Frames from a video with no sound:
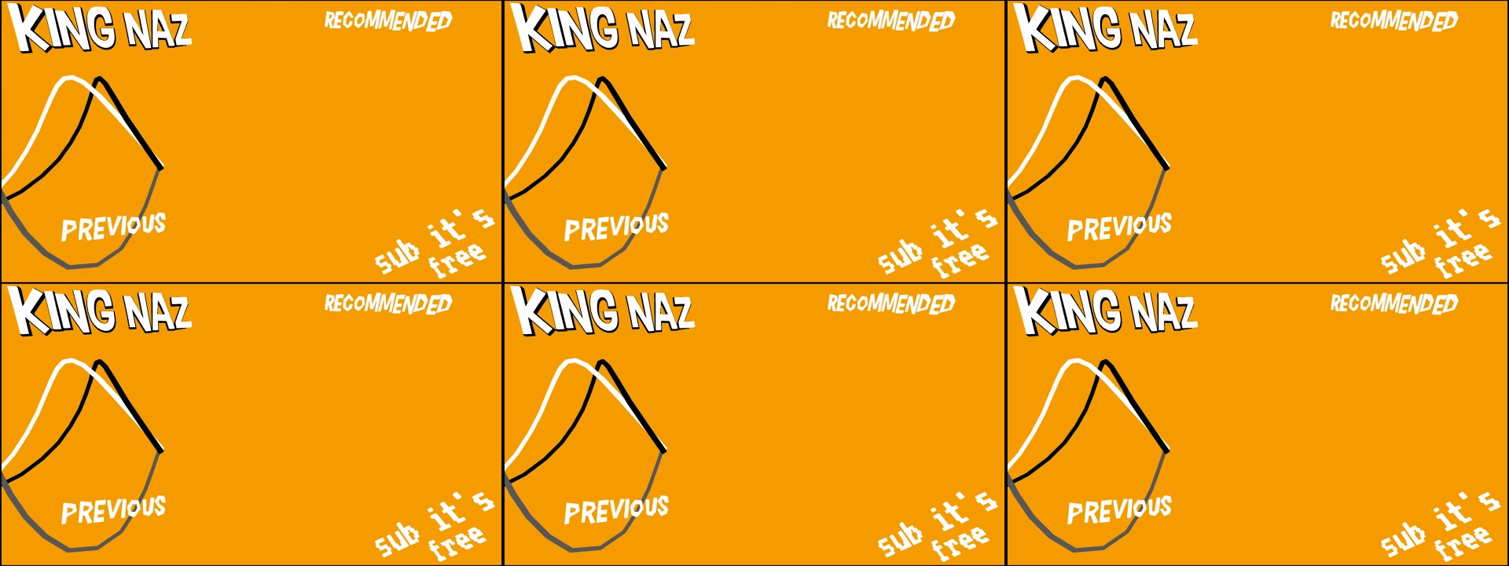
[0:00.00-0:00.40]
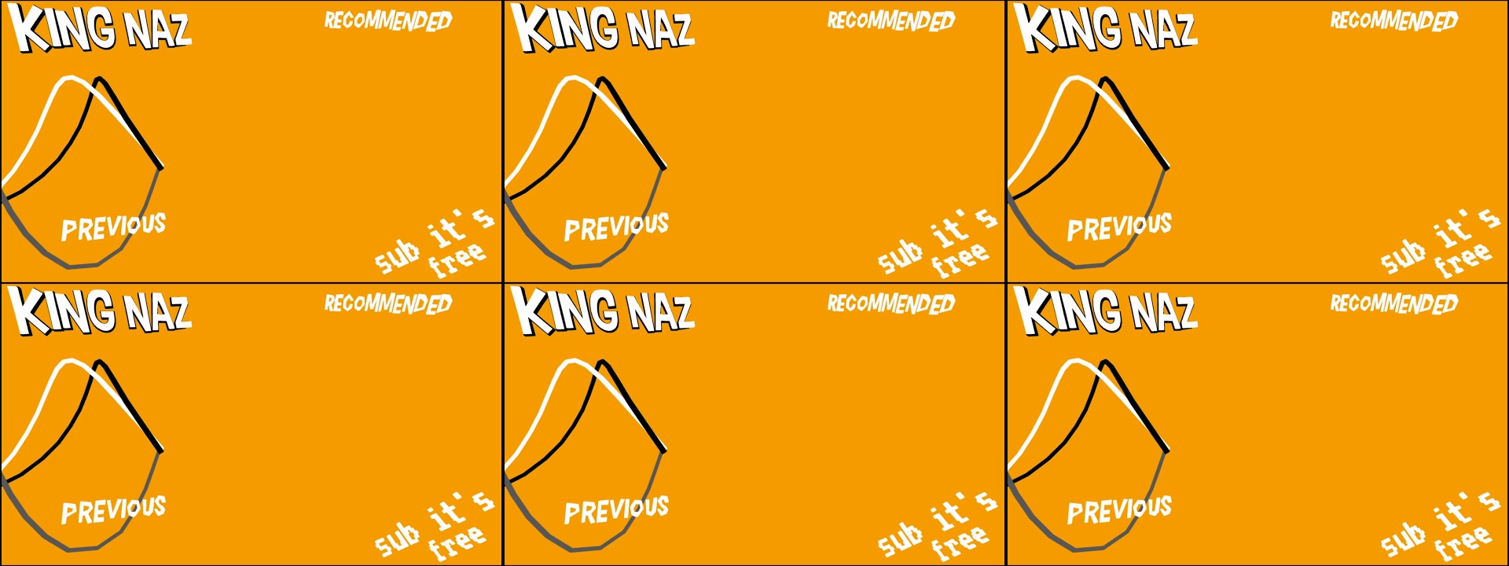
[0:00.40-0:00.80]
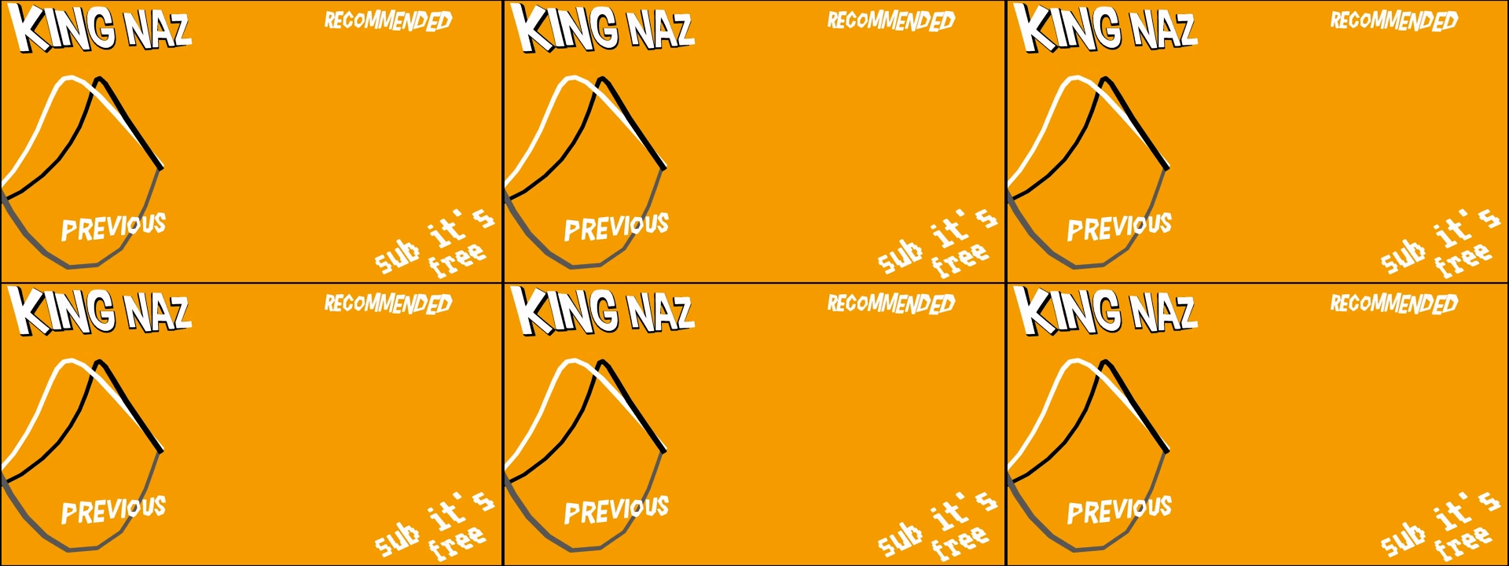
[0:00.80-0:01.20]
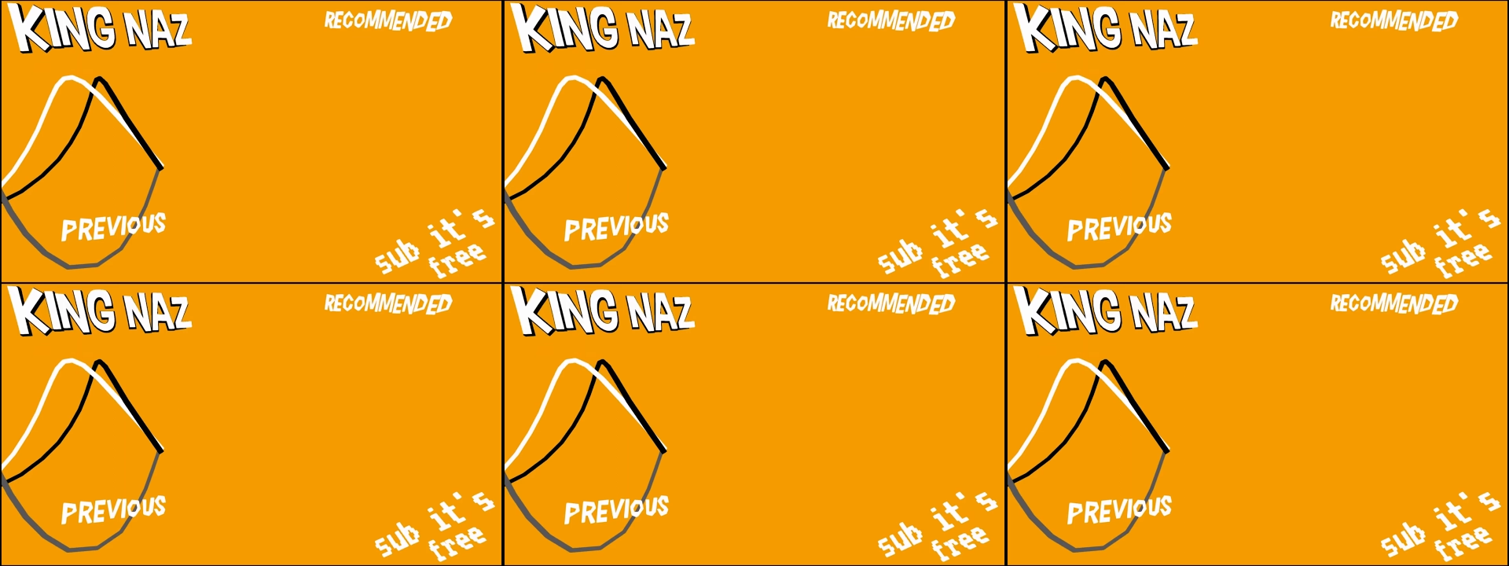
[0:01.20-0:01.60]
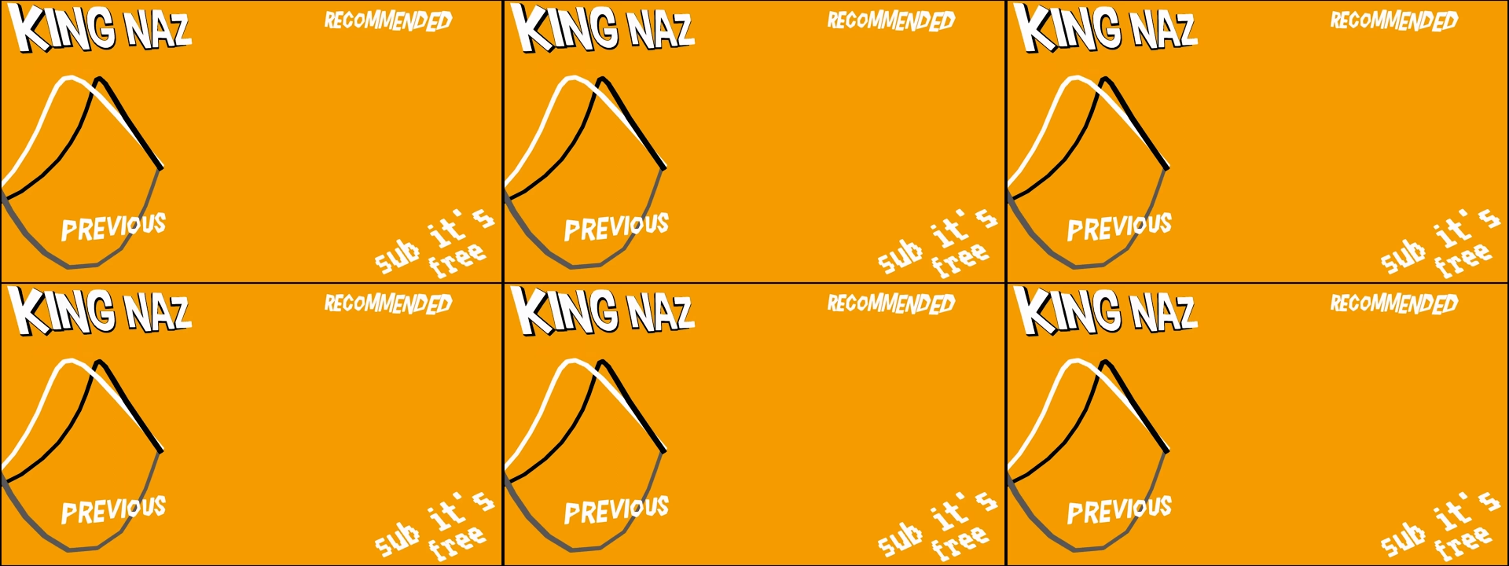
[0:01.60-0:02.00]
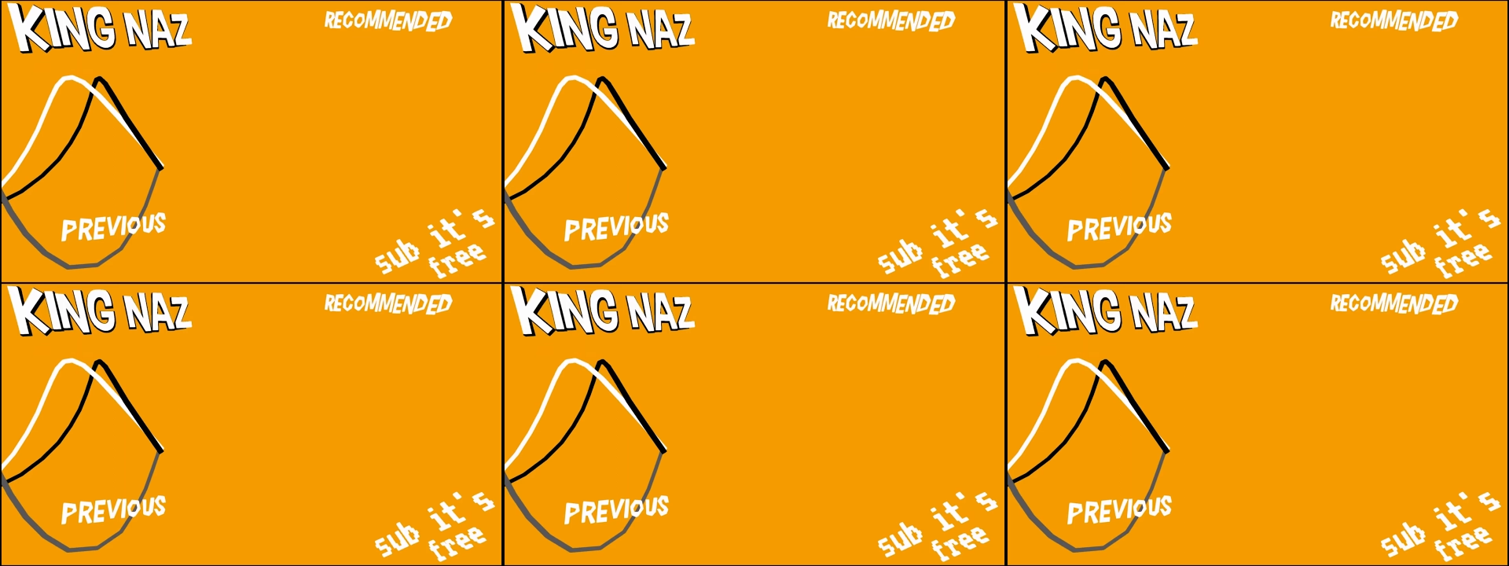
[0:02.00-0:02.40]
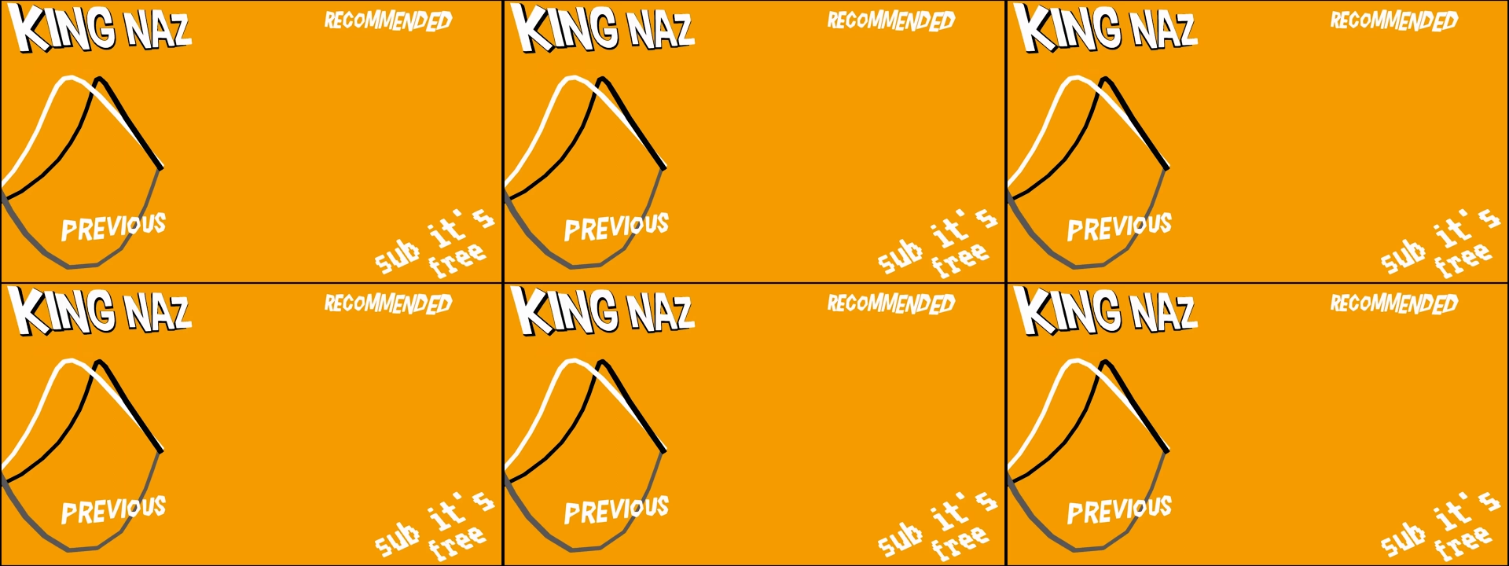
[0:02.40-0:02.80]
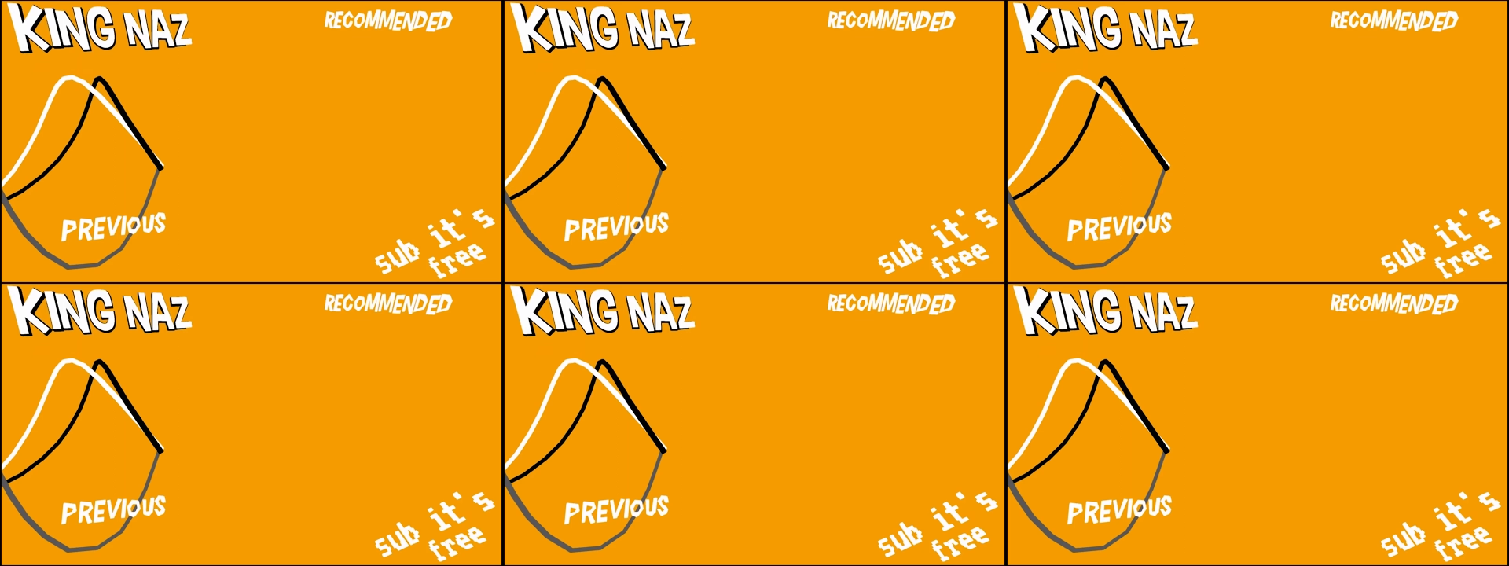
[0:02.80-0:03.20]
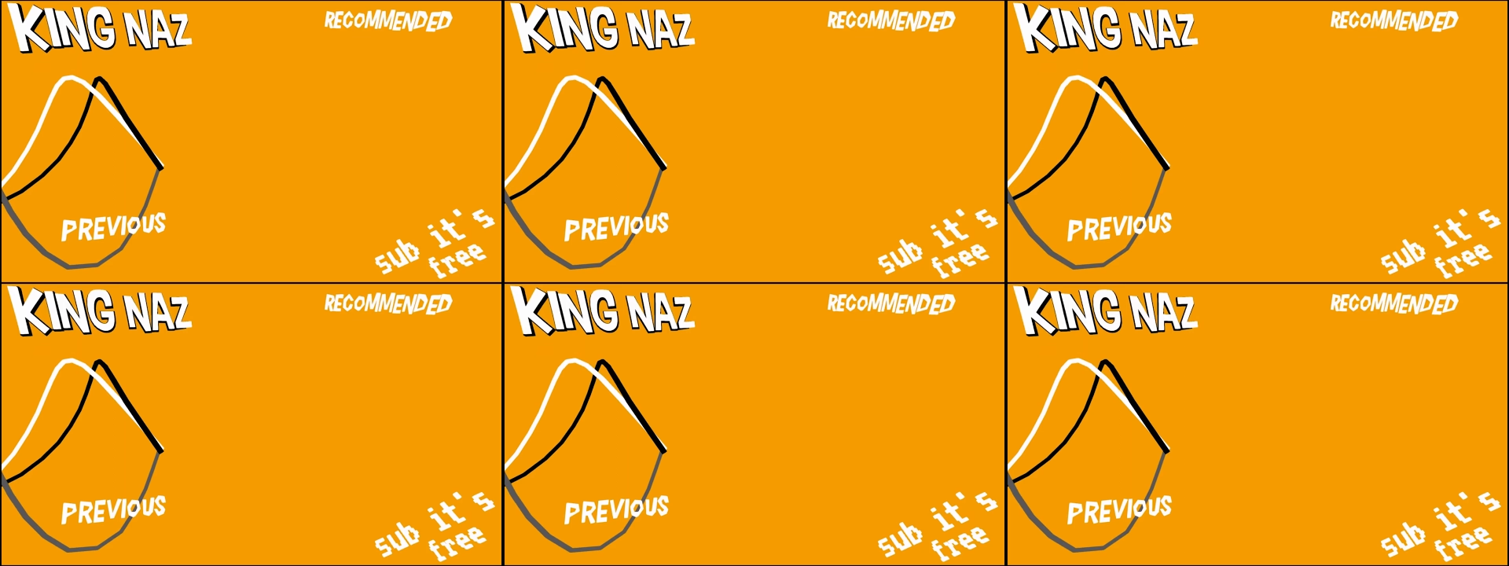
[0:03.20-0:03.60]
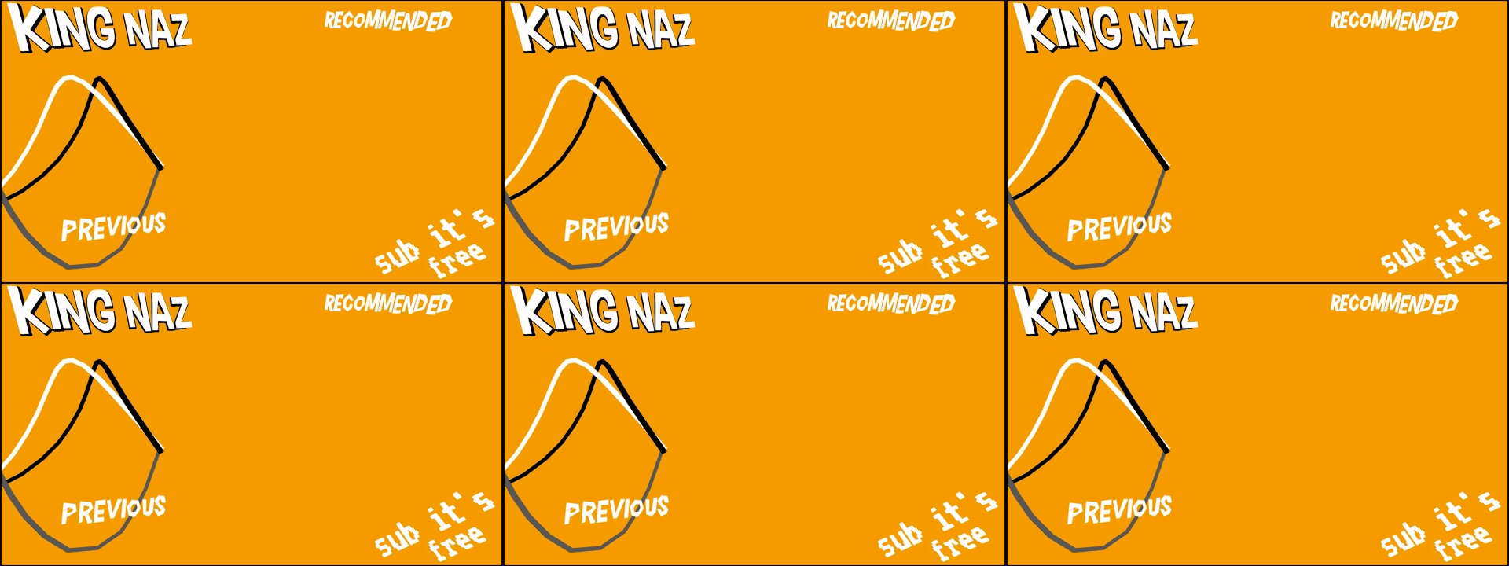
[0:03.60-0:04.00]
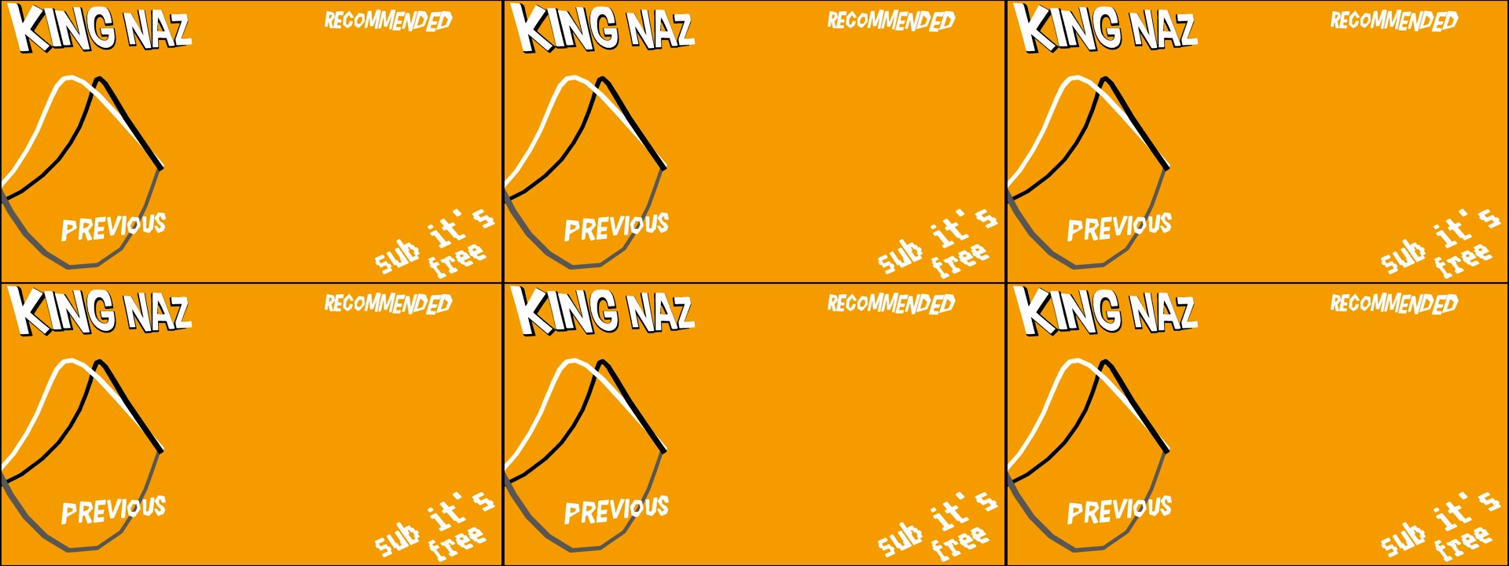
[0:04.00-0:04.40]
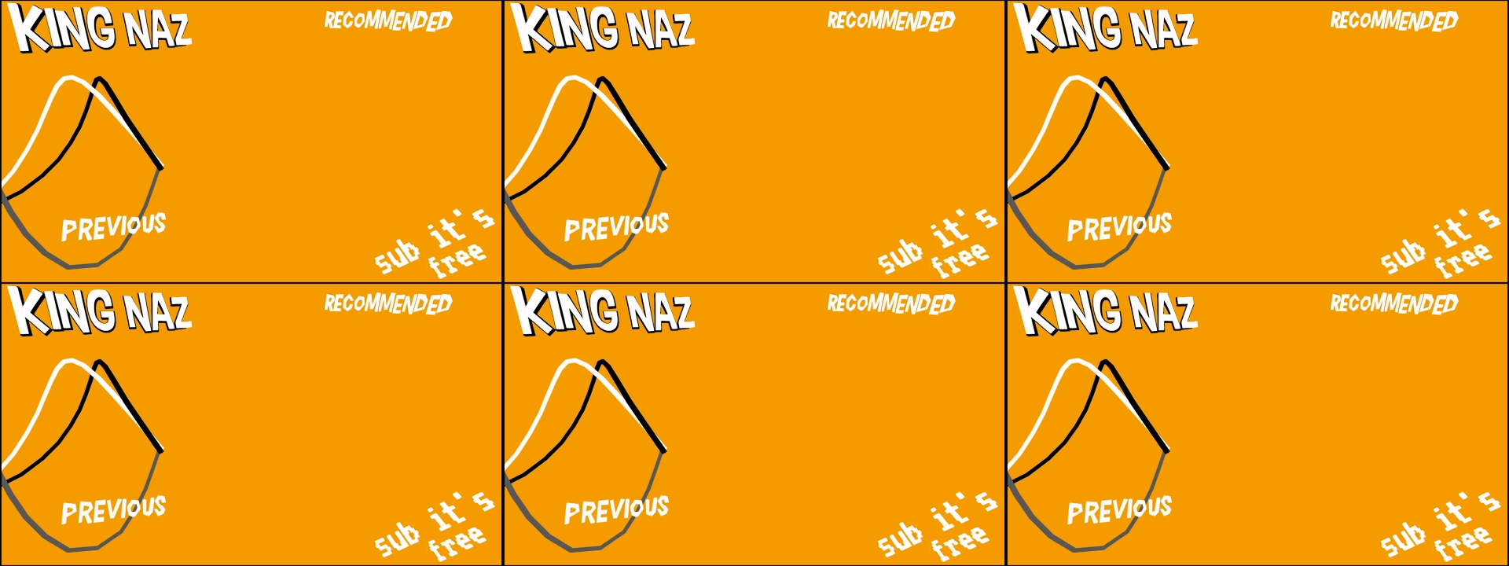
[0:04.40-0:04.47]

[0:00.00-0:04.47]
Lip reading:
[unreadable: no face in view]